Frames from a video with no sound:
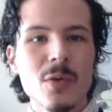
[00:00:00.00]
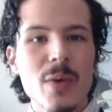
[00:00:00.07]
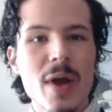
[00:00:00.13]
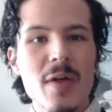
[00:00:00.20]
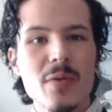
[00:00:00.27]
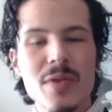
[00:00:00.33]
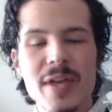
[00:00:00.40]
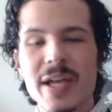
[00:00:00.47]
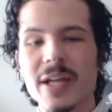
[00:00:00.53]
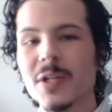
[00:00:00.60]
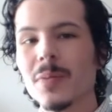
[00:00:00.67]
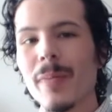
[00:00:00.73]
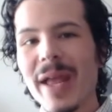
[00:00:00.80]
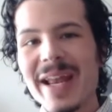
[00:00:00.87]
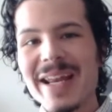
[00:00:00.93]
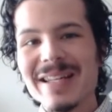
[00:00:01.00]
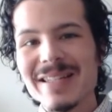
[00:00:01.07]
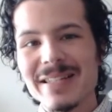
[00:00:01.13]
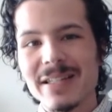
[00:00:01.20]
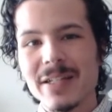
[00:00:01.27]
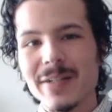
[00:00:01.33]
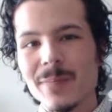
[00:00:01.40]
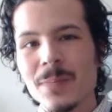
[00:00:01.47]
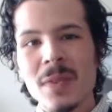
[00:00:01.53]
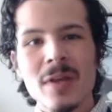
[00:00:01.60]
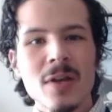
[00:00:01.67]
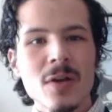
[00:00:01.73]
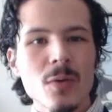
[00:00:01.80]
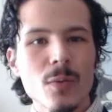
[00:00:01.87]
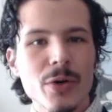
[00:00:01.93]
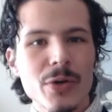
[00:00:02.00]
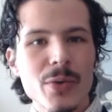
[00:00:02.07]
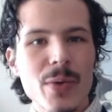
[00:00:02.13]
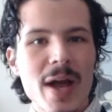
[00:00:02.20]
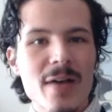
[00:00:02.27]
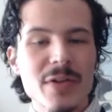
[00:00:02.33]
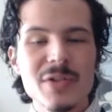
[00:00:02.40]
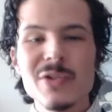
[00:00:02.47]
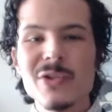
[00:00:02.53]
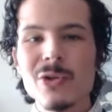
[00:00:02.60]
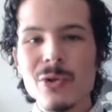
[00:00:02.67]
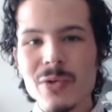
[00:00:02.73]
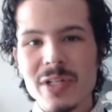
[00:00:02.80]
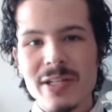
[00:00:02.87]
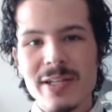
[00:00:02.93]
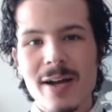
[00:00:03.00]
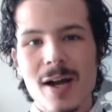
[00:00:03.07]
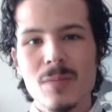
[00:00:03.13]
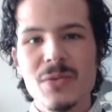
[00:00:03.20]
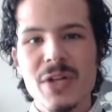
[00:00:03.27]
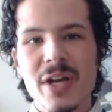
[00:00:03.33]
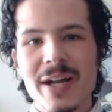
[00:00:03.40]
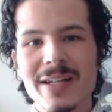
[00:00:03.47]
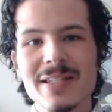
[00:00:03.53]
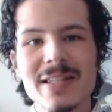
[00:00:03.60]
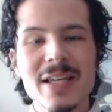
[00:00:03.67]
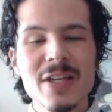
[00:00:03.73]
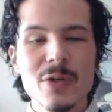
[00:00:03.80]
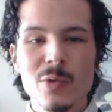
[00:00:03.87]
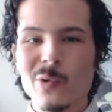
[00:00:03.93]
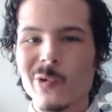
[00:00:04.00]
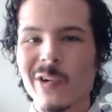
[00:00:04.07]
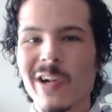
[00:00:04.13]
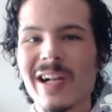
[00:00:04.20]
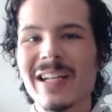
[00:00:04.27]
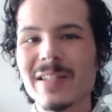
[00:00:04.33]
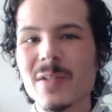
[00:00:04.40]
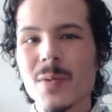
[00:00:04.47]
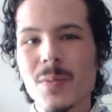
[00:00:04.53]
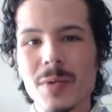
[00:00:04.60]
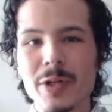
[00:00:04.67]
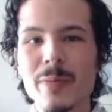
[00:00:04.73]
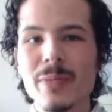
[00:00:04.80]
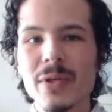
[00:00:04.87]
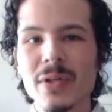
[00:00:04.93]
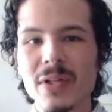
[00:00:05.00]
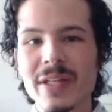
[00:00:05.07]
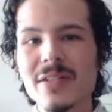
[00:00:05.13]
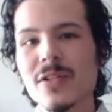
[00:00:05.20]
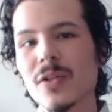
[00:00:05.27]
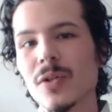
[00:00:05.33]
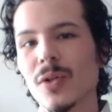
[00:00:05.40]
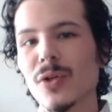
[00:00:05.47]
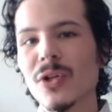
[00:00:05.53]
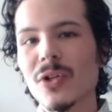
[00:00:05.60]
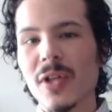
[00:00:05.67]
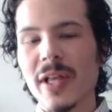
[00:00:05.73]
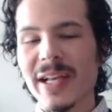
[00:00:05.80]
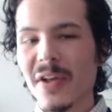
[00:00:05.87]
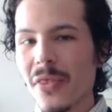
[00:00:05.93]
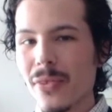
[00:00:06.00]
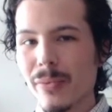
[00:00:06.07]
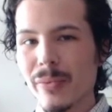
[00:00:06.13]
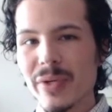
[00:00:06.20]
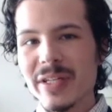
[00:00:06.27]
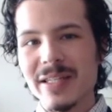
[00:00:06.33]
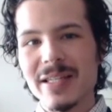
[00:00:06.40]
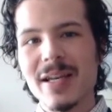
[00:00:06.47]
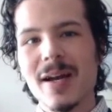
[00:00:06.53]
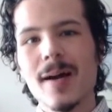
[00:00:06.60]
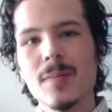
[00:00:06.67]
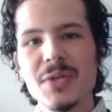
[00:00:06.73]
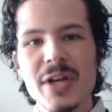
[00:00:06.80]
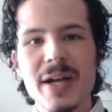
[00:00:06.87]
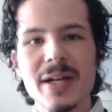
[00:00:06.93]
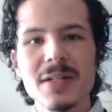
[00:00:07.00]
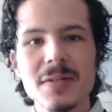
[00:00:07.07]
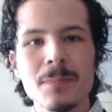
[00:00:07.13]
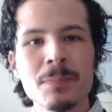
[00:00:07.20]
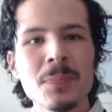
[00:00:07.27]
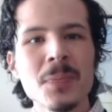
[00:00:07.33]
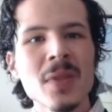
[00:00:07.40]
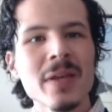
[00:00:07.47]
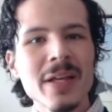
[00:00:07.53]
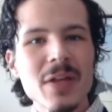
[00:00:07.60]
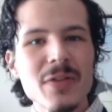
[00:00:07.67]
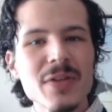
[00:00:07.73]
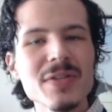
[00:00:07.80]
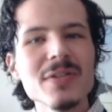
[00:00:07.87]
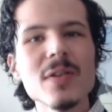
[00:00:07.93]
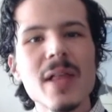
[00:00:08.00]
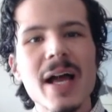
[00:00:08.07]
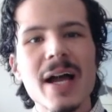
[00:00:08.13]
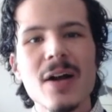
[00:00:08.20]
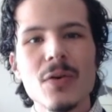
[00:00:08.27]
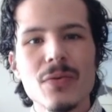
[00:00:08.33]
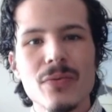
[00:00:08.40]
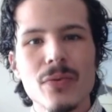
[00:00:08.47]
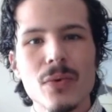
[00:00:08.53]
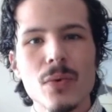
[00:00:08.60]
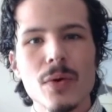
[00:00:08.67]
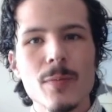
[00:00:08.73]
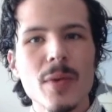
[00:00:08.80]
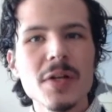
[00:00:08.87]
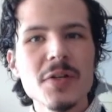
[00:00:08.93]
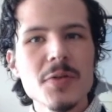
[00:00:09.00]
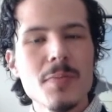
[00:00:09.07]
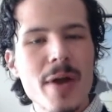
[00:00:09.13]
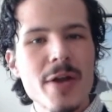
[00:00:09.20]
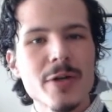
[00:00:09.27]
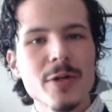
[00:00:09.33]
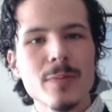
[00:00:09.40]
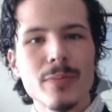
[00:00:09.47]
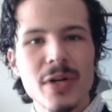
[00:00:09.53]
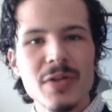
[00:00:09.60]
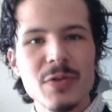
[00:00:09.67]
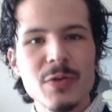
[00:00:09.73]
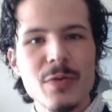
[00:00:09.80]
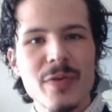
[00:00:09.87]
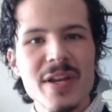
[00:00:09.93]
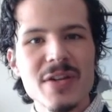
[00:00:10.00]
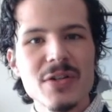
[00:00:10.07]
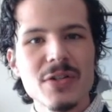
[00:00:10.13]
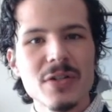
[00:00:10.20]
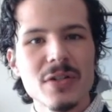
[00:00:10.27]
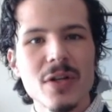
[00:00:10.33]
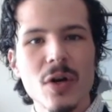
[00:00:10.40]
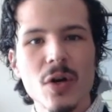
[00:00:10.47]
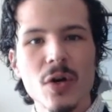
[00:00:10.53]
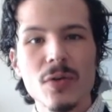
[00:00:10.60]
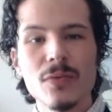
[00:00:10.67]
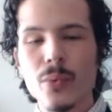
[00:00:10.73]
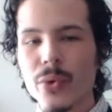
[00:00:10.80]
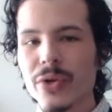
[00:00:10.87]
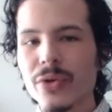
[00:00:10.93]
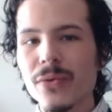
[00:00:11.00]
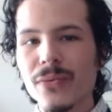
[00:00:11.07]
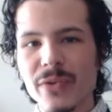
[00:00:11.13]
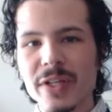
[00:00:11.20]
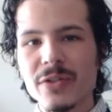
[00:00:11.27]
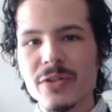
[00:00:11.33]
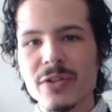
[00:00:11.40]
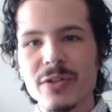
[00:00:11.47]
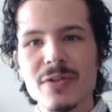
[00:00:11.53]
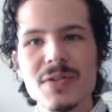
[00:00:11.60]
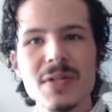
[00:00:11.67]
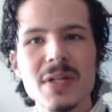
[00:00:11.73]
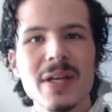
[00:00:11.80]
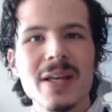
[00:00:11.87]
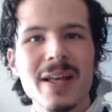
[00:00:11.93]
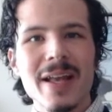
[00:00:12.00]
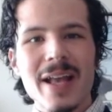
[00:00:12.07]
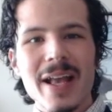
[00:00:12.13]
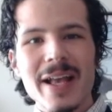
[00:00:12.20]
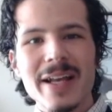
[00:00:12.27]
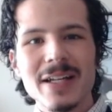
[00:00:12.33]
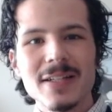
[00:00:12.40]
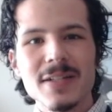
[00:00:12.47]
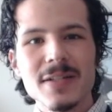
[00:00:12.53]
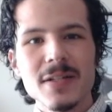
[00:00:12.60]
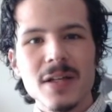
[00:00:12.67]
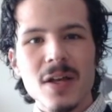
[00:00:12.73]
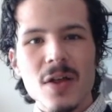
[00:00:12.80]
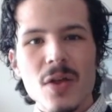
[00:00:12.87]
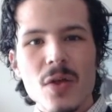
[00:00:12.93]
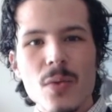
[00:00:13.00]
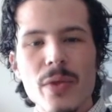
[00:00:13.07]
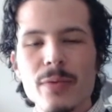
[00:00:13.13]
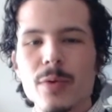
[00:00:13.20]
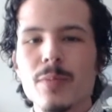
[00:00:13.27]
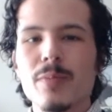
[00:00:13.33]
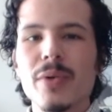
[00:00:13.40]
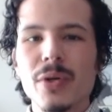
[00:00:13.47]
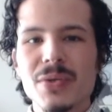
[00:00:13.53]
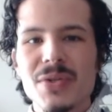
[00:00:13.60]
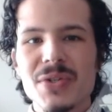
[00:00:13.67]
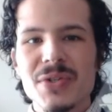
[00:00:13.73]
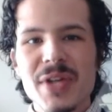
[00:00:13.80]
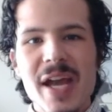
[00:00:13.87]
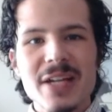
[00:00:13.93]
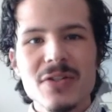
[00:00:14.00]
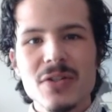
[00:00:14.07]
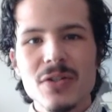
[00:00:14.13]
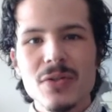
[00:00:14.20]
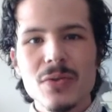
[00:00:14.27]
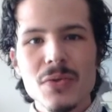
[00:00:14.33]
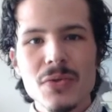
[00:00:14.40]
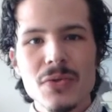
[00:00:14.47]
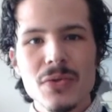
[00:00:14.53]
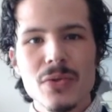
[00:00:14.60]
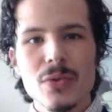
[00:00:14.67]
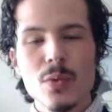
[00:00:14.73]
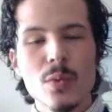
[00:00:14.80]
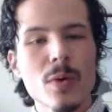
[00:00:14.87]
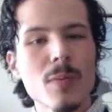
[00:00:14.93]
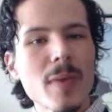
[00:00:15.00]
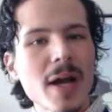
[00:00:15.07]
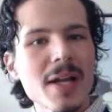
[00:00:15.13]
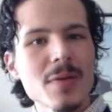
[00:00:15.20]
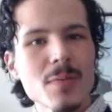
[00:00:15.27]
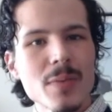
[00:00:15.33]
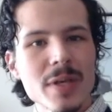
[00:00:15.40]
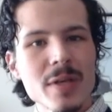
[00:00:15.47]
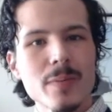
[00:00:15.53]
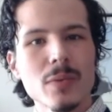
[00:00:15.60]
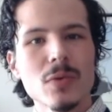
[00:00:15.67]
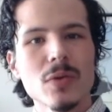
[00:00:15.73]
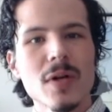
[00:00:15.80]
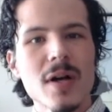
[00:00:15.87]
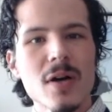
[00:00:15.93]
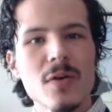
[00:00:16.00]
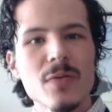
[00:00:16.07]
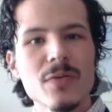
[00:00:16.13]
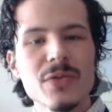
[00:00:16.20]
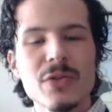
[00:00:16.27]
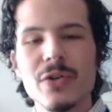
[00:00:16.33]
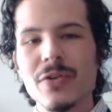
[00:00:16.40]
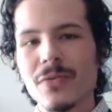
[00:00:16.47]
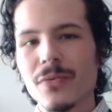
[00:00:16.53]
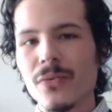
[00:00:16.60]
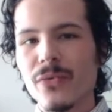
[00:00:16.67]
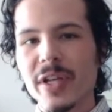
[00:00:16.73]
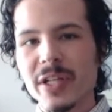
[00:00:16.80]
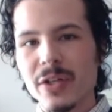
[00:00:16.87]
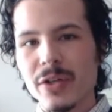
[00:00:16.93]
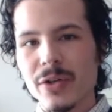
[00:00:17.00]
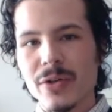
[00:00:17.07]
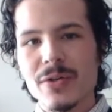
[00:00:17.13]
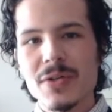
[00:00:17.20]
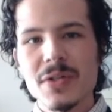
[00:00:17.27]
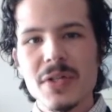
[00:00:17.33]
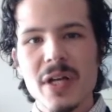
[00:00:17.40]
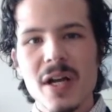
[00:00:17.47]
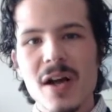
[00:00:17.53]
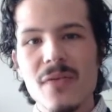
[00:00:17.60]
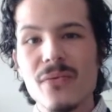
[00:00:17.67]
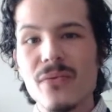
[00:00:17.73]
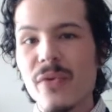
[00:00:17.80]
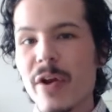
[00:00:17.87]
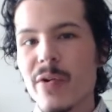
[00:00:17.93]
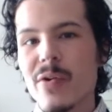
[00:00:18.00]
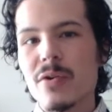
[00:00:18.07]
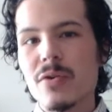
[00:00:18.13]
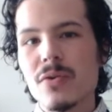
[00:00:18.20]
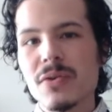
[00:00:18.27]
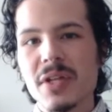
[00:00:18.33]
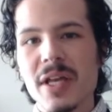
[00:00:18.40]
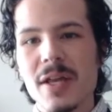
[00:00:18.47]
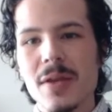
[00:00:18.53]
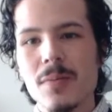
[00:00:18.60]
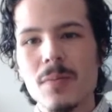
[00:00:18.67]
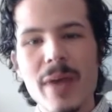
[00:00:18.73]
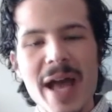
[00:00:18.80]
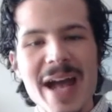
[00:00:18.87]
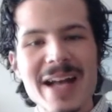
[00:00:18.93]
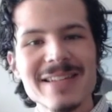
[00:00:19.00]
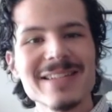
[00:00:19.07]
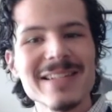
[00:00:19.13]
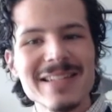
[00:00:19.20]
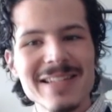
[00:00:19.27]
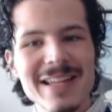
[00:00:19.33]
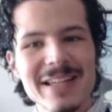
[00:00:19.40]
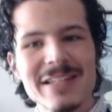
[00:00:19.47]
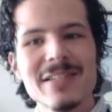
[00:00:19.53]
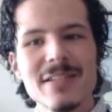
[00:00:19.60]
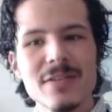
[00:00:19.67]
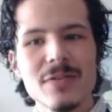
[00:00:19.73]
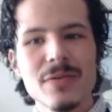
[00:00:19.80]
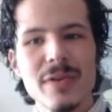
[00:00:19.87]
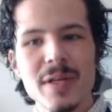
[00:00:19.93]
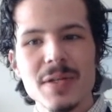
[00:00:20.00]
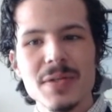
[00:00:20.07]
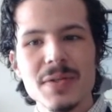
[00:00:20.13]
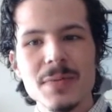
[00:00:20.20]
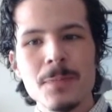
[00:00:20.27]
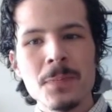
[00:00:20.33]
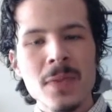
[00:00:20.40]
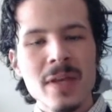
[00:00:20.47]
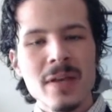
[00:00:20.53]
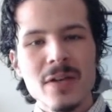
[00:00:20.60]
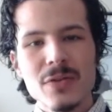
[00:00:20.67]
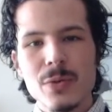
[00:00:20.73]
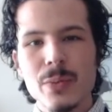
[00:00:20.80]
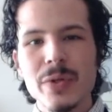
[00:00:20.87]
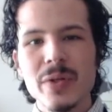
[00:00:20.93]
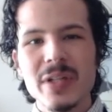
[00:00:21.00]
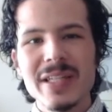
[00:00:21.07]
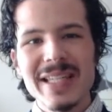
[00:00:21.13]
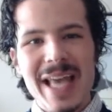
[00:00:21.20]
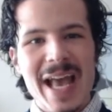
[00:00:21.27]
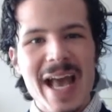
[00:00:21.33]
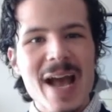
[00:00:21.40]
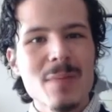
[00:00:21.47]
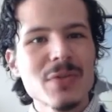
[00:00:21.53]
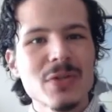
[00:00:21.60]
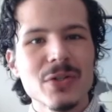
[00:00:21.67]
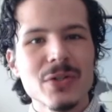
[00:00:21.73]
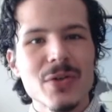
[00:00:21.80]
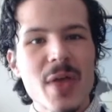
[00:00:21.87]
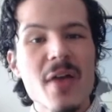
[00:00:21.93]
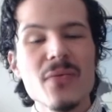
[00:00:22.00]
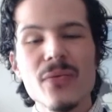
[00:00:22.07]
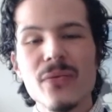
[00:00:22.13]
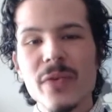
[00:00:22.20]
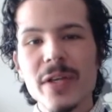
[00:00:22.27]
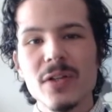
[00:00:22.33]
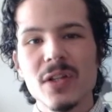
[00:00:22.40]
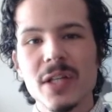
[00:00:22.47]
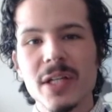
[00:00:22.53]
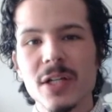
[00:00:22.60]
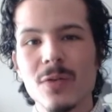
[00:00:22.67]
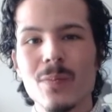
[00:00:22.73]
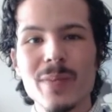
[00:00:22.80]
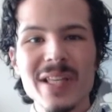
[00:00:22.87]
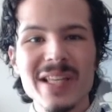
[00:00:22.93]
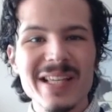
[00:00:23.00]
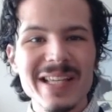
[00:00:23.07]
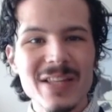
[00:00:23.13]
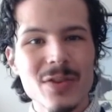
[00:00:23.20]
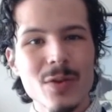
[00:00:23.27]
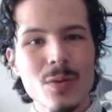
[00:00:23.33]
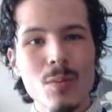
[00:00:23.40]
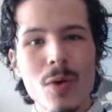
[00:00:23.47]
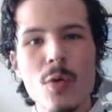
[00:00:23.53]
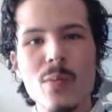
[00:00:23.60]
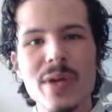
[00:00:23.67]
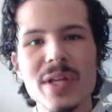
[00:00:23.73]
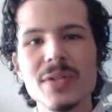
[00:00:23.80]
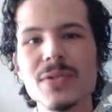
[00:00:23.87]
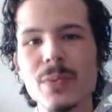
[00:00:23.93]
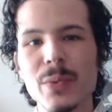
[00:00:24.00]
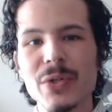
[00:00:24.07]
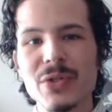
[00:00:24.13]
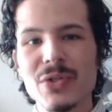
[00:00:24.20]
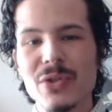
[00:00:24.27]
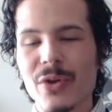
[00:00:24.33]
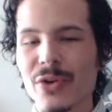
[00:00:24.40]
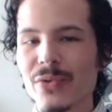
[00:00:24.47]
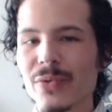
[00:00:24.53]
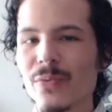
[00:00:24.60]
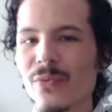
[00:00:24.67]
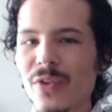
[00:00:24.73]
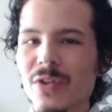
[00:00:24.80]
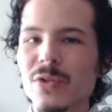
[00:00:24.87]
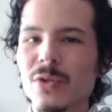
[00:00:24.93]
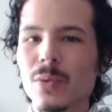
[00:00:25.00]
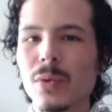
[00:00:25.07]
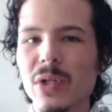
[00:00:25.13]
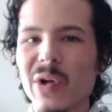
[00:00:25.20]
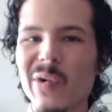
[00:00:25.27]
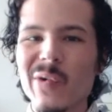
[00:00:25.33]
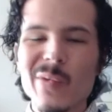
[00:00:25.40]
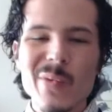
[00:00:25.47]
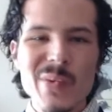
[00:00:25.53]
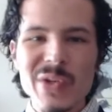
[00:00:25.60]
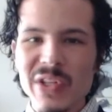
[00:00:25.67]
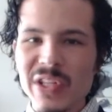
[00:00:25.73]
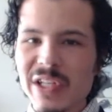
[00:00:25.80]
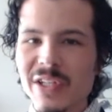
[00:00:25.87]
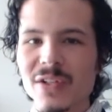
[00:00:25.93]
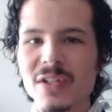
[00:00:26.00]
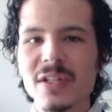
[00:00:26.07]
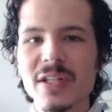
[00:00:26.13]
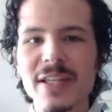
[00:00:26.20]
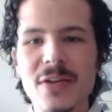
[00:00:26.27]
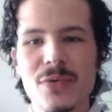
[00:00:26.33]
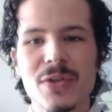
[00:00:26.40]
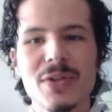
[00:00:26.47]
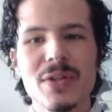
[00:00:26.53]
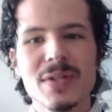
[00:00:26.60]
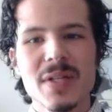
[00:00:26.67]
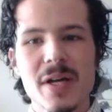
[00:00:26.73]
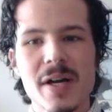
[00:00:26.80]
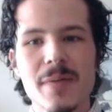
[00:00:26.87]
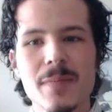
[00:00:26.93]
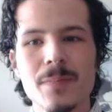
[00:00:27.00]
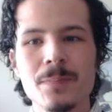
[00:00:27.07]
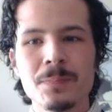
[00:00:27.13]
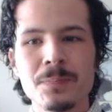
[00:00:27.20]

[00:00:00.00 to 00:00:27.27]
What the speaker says: rather than in painting, where you have a 2D object that you're trying to manipulate to look like a 3D object. This allowed for much better preservation of real features, and they would build statues to remind people of certain figures, pharaohs and past descendants of his, to really capture that feeling of being in the moment, which their visual art really couldn't give at the time.